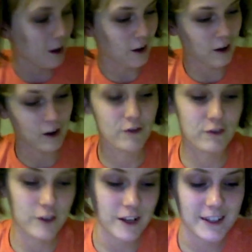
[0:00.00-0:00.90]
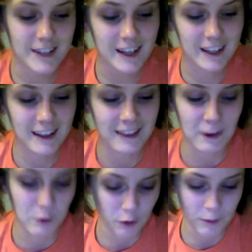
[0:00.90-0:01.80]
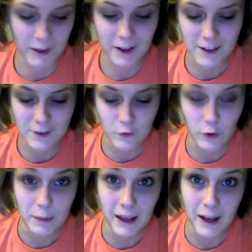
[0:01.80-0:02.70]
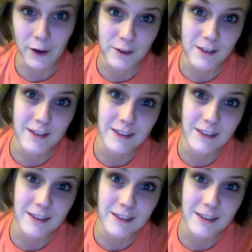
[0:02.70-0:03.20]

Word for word: a free ticket that would normally cost forty pounds.